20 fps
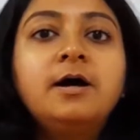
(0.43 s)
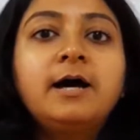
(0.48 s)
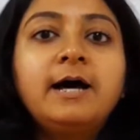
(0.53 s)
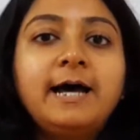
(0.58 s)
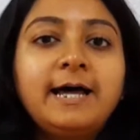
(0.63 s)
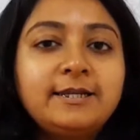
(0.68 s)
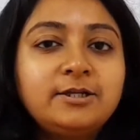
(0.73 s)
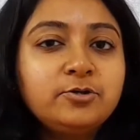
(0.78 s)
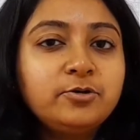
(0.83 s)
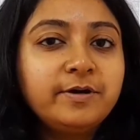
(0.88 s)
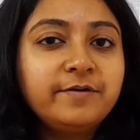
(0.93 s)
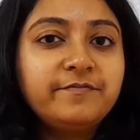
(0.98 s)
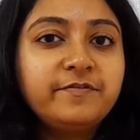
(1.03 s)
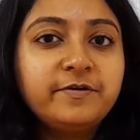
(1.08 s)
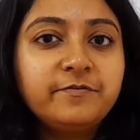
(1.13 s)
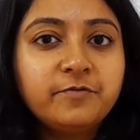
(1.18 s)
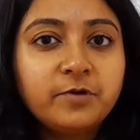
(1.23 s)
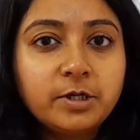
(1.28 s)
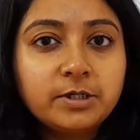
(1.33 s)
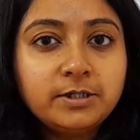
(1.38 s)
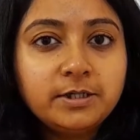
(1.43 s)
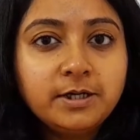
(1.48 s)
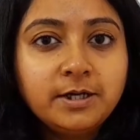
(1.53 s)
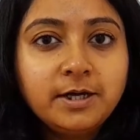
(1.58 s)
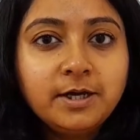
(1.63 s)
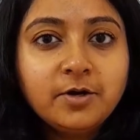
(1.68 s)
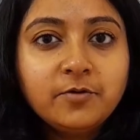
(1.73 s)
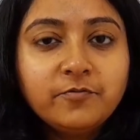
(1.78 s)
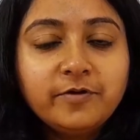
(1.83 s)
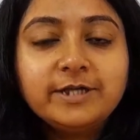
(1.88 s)
Hello everyone,
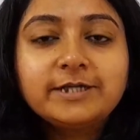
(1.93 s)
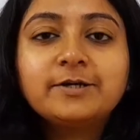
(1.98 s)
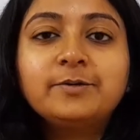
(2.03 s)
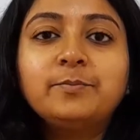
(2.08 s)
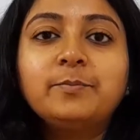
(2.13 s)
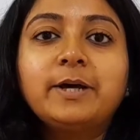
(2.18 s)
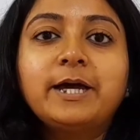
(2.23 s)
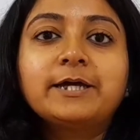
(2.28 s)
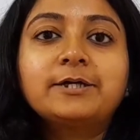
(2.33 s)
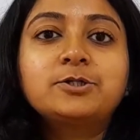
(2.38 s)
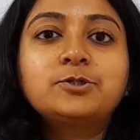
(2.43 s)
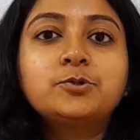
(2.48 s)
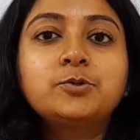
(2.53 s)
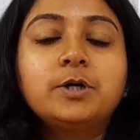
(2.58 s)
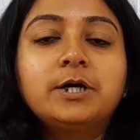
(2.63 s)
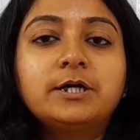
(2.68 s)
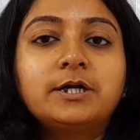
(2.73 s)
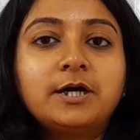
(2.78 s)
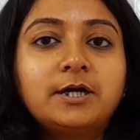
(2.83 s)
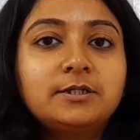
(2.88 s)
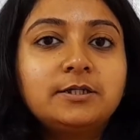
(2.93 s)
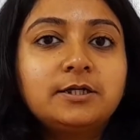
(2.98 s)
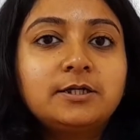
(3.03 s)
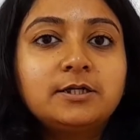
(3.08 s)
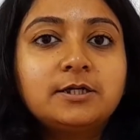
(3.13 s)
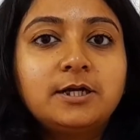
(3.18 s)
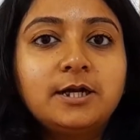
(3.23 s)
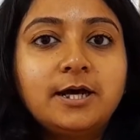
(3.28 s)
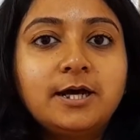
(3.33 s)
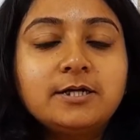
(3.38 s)
welcome back to another
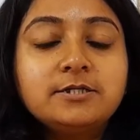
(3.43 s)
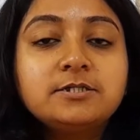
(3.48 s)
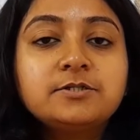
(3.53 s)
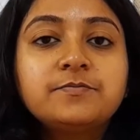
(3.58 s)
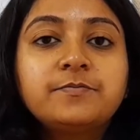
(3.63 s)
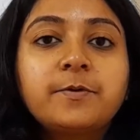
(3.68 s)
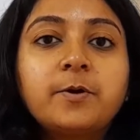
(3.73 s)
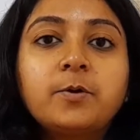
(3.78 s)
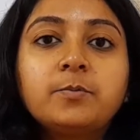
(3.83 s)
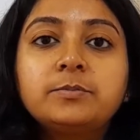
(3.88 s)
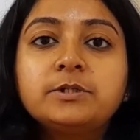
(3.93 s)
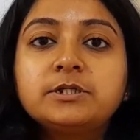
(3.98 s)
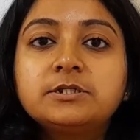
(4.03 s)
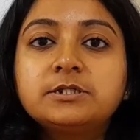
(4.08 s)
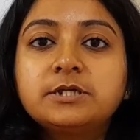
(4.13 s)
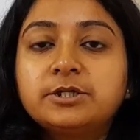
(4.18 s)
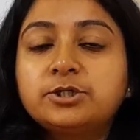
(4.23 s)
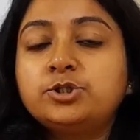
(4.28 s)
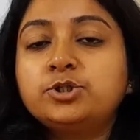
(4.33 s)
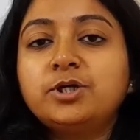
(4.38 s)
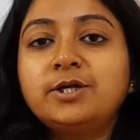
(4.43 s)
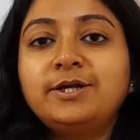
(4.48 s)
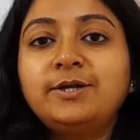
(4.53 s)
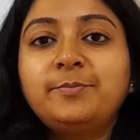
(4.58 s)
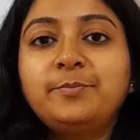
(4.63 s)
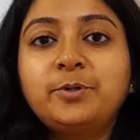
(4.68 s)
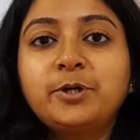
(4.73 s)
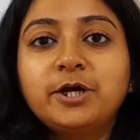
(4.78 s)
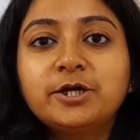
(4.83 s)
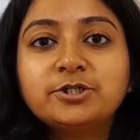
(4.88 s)
class from the sexual
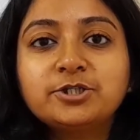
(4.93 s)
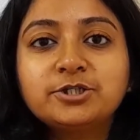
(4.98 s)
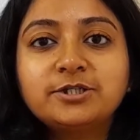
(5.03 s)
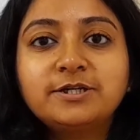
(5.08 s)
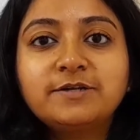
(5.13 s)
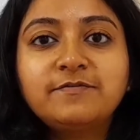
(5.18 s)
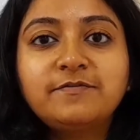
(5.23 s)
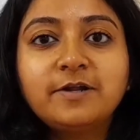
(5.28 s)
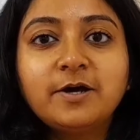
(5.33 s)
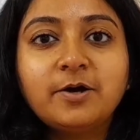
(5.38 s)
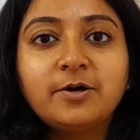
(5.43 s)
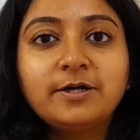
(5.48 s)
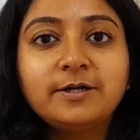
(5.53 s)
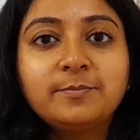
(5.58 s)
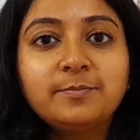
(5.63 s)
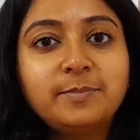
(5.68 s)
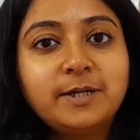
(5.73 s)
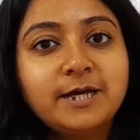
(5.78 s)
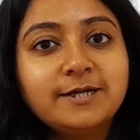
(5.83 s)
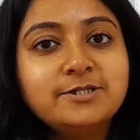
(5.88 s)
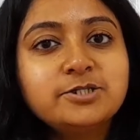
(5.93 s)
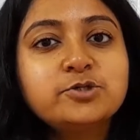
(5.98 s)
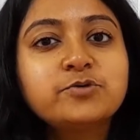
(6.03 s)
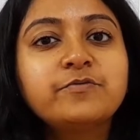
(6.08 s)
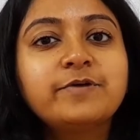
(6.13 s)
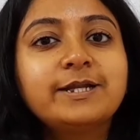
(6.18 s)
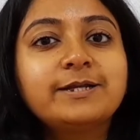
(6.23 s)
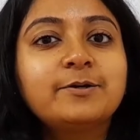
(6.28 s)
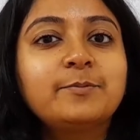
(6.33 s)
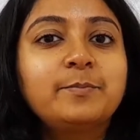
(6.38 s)
reproduction in flowering plants. So
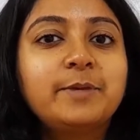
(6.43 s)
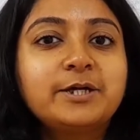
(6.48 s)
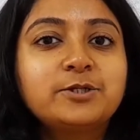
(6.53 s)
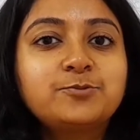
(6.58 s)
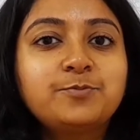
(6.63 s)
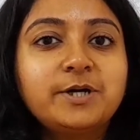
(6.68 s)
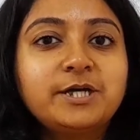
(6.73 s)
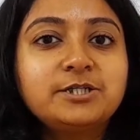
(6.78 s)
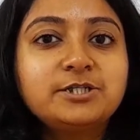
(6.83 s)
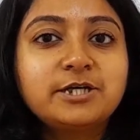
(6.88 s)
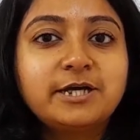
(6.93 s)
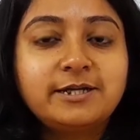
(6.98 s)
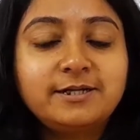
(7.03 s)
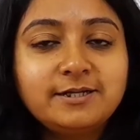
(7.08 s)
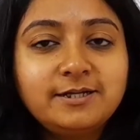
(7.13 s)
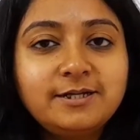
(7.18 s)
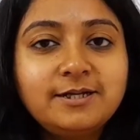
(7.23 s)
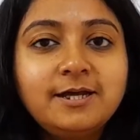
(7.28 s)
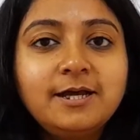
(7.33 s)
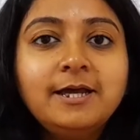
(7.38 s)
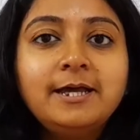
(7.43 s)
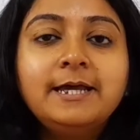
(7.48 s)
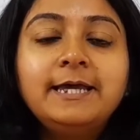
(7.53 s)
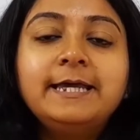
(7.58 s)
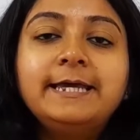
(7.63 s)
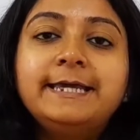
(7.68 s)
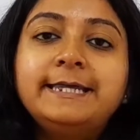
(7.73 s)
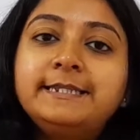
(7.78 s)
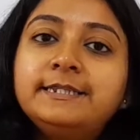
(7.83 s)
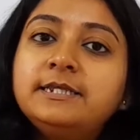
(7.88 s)
welcome back to my channel.
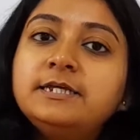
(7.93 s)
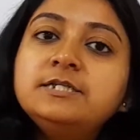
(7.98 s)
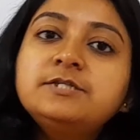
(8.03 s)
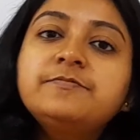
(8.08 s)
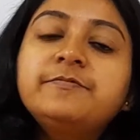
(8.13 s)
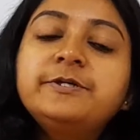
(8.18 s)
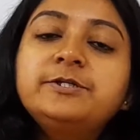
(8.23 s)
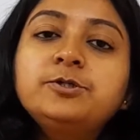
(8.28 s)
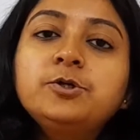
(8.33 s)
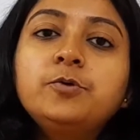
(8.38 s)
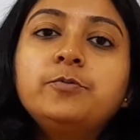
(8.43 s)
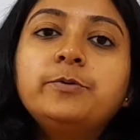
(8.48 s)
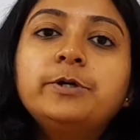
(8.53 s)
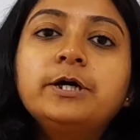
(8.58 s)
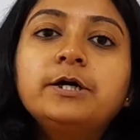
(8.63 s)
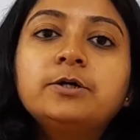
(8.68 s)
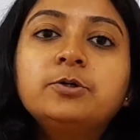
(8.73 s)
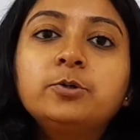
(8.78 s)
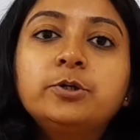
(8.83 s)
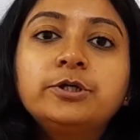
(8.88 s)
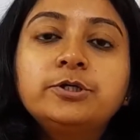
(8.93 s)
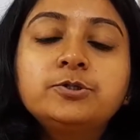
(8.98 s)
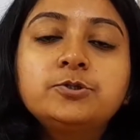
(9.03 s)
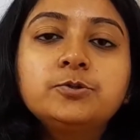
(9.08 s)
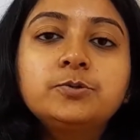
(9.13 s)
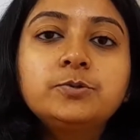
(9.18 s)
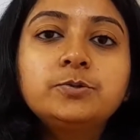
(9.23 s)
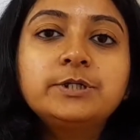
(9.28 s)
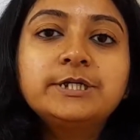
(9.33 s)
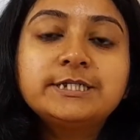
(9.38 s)
In this video we are going
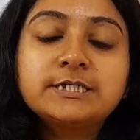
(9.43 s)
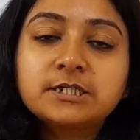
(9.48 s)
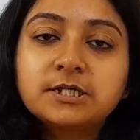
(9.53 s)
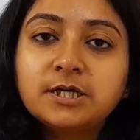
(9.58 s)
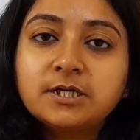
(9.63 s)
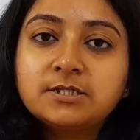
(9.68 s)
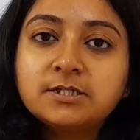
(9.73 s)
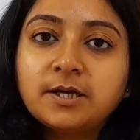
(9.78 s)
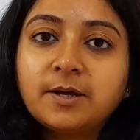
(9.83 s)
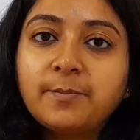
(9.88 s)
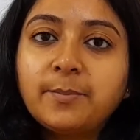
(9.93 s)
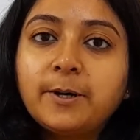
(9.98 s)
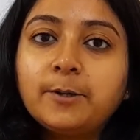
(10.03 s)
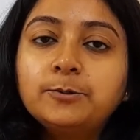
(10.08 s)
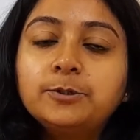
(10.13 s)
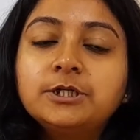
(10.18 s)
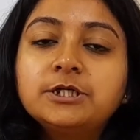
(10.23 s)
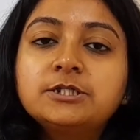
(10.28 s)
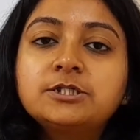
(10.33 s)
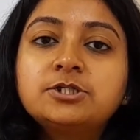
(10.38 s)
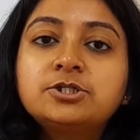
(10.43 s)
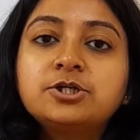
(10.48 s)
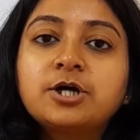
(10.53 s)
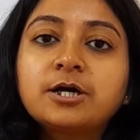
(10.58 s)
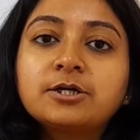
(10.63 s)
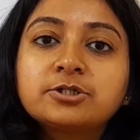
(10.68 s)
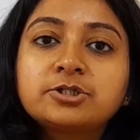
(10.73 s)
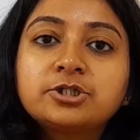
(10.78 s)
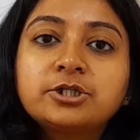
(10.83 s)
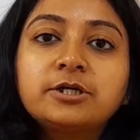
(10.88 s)
to discuss about the
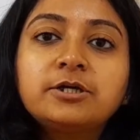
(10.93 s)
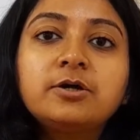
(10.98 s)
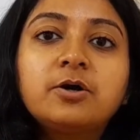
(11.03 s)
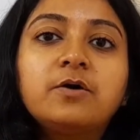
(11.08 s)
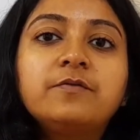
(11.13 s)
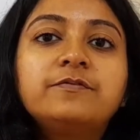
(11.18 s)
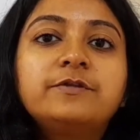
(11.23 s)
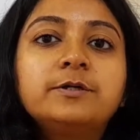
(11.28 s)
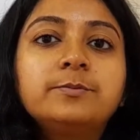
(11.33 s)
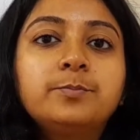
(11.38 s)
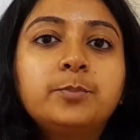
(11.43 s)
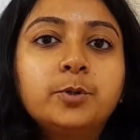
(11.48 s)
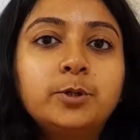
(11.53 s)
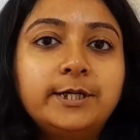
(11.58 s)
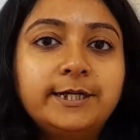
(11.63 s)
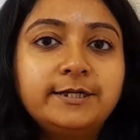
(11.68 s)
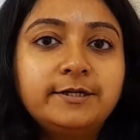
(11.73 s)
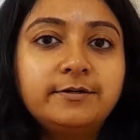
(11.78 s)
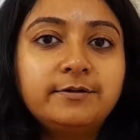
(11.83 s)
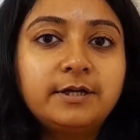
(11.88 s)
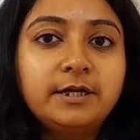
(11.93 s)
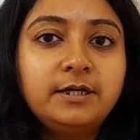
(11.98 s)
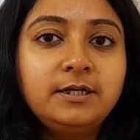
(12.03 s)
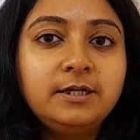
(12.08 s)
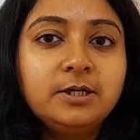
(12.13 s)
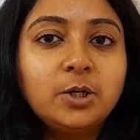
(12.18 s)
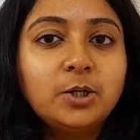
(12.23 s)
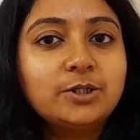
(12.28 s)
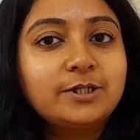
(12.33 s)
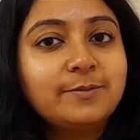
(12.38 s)
structure of the pollen grain
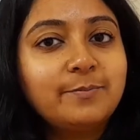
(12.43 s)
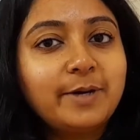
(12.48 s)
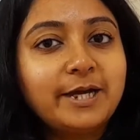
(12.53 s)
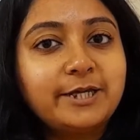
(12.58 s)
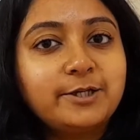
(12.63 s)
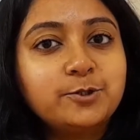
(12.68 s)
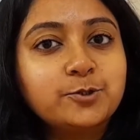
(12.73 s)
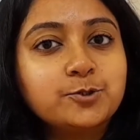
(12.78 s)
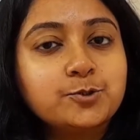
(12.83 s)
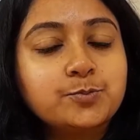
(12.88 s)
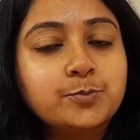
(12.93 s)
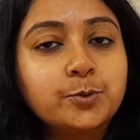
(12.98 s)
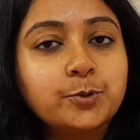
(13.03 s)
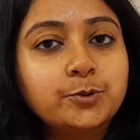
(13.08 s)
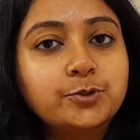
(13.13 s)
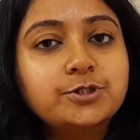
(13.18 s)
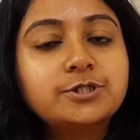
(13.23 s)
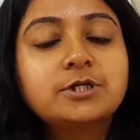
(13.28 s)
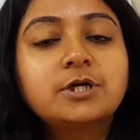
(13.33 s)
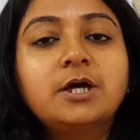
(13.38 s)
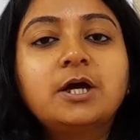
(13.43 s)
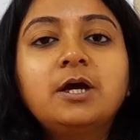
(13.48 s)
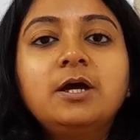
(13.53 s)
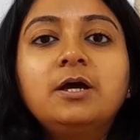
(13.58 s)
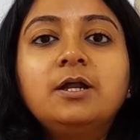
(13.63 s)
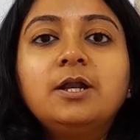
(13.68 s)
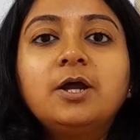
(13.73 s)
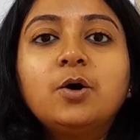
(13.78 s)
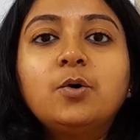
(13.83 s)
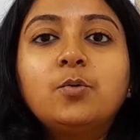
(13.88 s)
or the microspores.
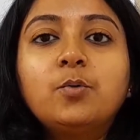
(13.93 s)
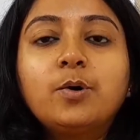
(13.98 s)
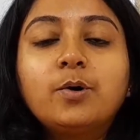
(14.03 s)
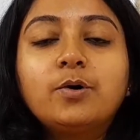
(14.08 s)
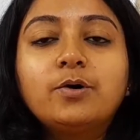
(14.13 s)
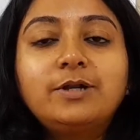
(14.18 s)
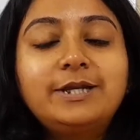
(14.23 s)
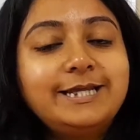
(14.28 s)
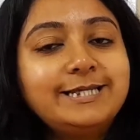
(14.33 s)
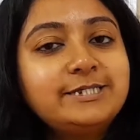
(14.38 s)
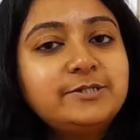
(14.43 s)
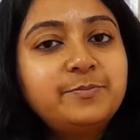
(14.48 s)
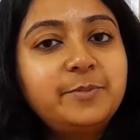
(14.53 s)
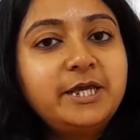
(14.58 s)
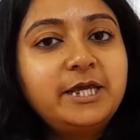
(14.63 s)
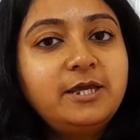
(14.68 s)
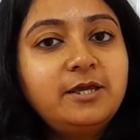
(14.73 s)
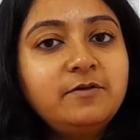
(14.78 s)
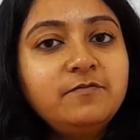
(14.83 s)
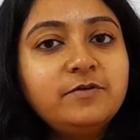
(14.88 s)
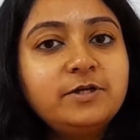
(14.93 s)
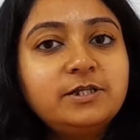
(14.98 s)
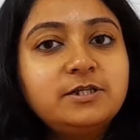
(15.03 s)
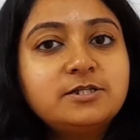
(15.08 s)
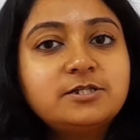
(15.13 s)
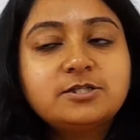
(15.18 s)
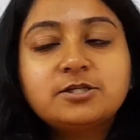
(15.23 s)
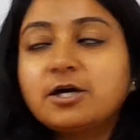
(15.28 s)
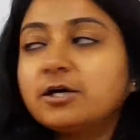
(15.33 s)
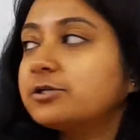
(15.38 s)
Now let's begin with the
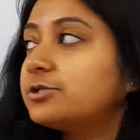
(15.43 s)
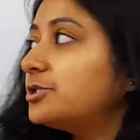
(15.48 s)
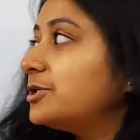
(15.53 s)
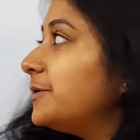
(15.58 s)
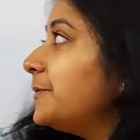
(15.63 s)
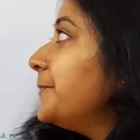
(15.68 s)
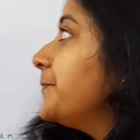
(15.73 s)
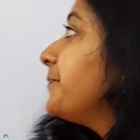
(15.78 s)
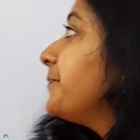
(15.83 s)
structure.